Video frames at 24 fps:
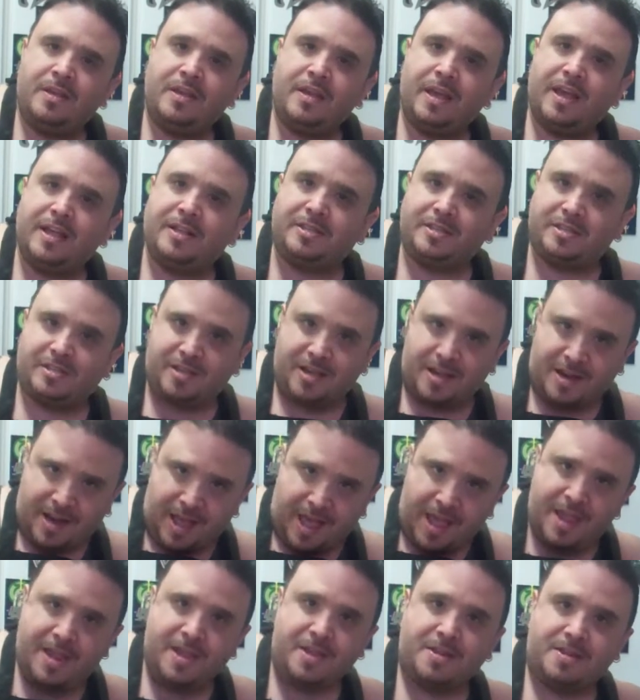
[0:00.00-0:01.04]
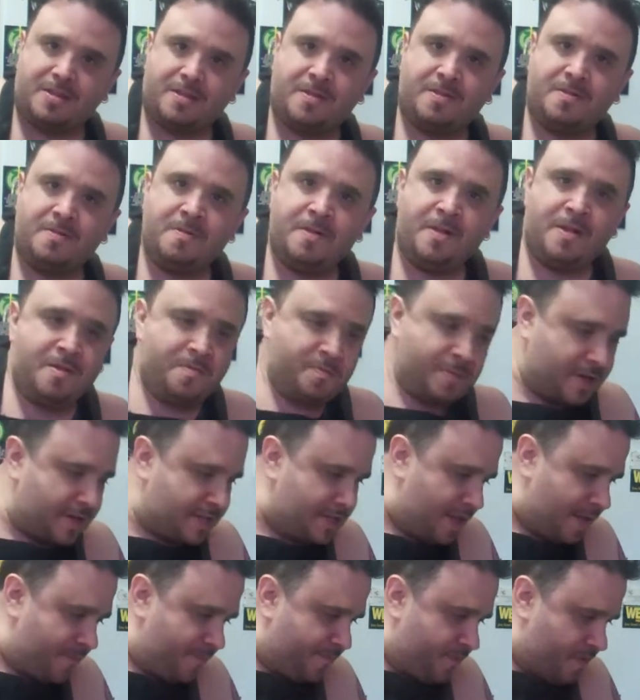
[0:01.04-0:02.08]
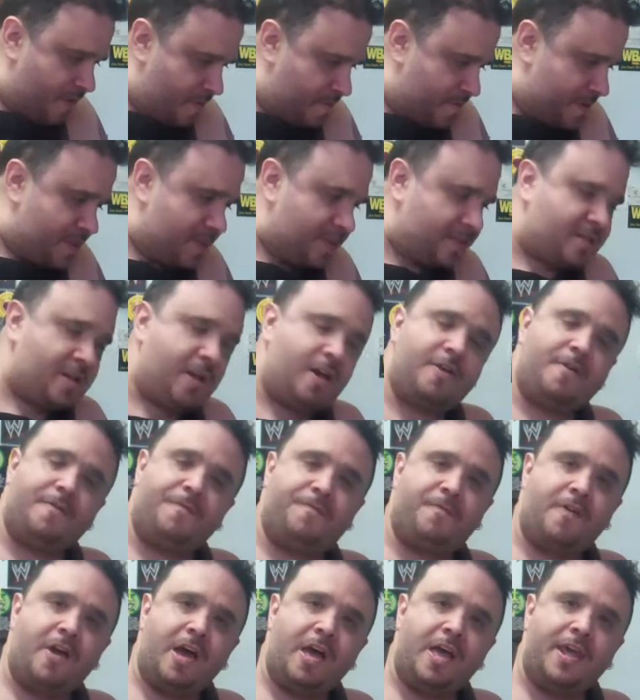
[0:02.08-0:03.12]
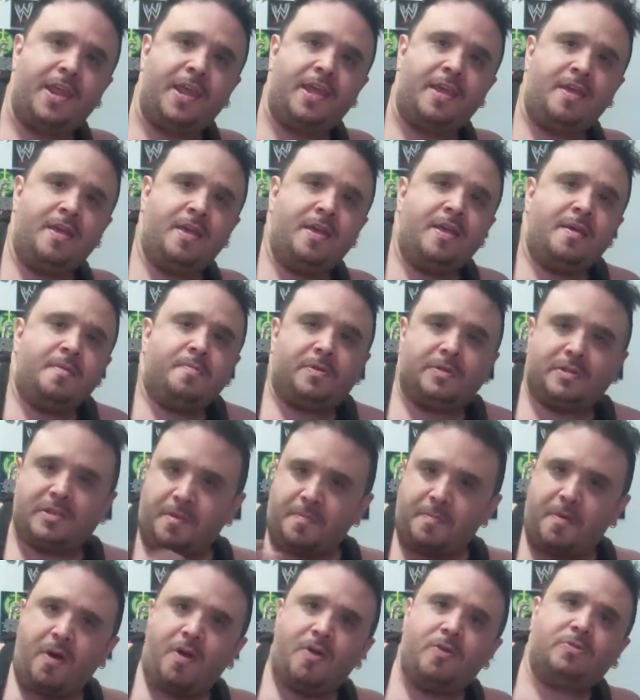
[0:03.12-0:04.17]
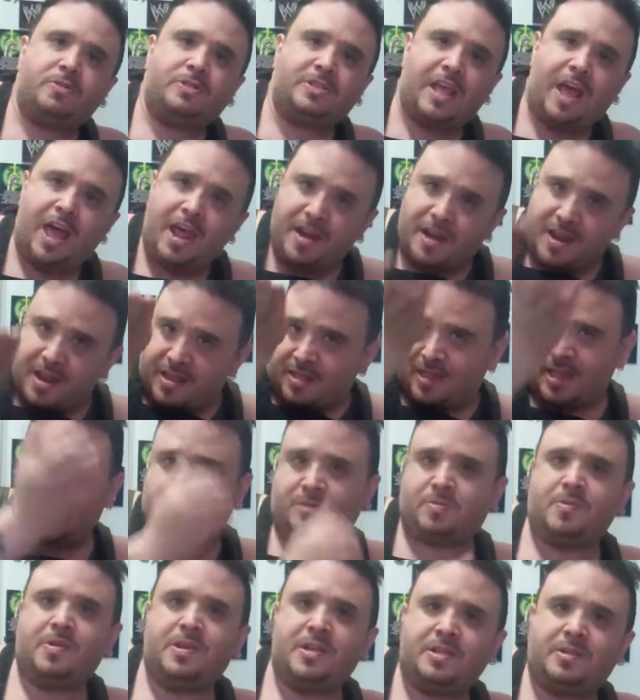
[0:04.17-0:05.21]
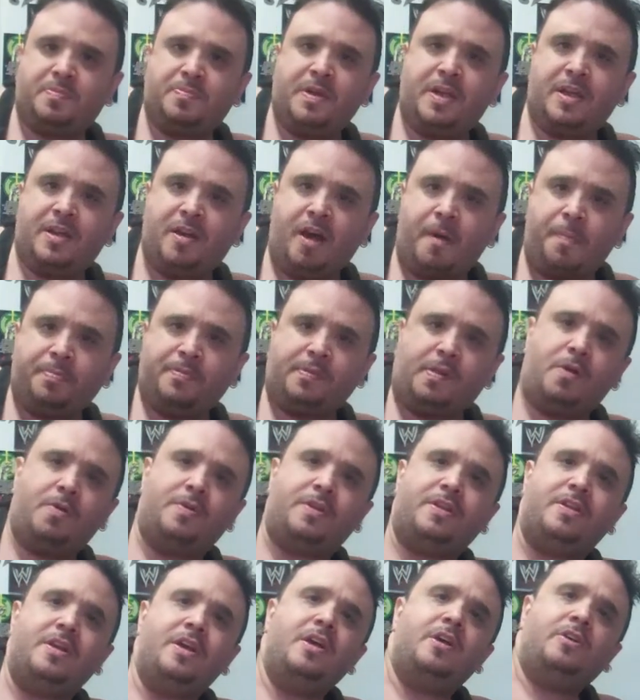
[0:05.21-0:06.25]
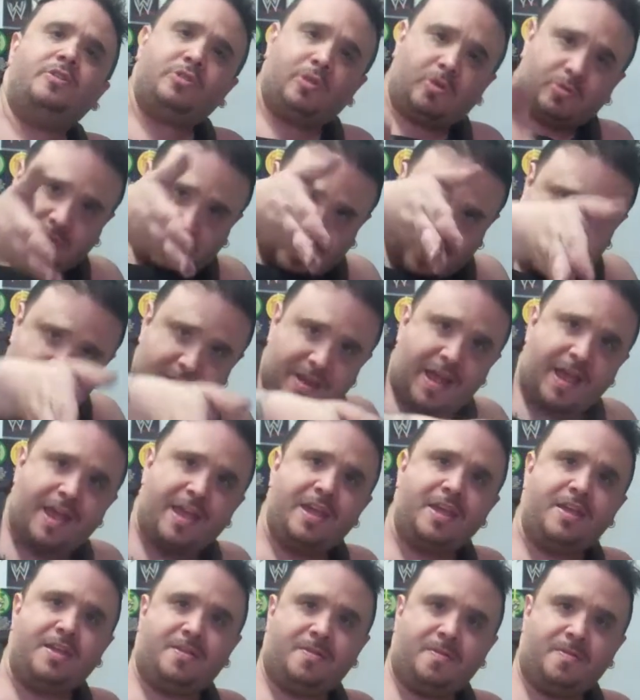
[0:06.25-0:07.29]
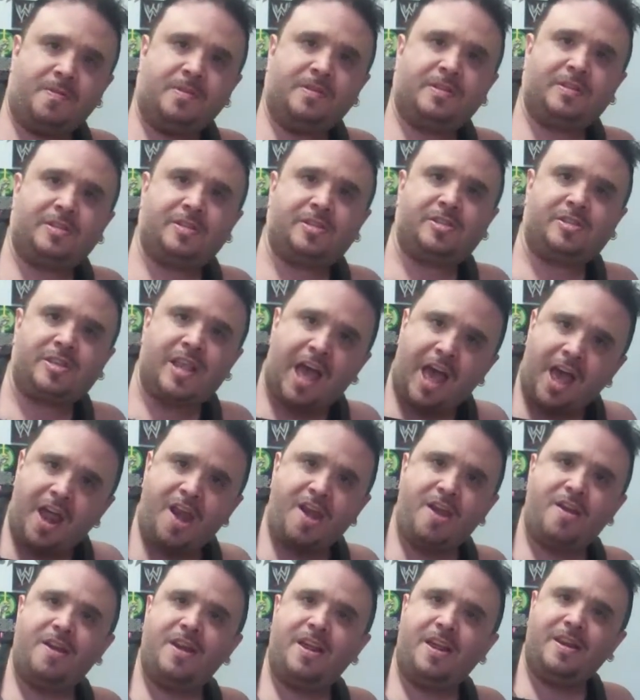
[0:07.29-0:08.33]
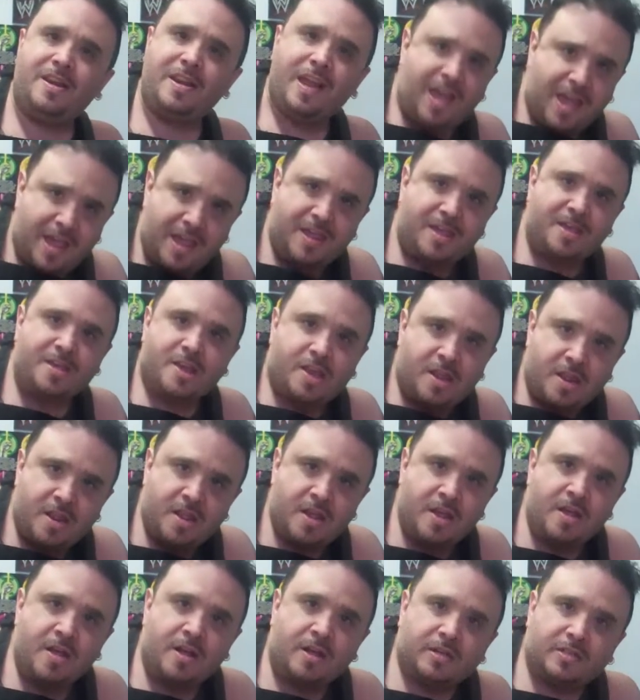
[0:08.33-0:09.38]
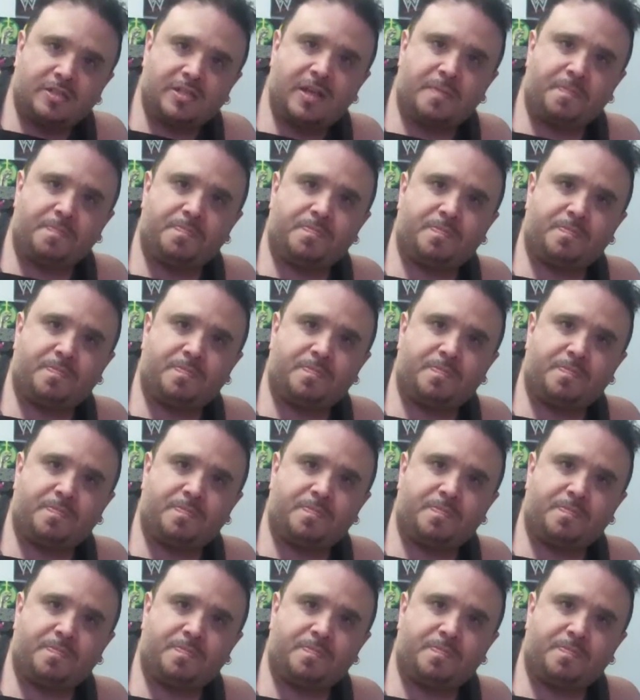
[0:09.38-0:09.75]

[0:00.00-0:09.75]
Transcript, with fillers: it's tonight, because I'm filming this on a Friday, but tomorrow's Saturday, and that's when it's being uploaded. So tonight, Saturday night, se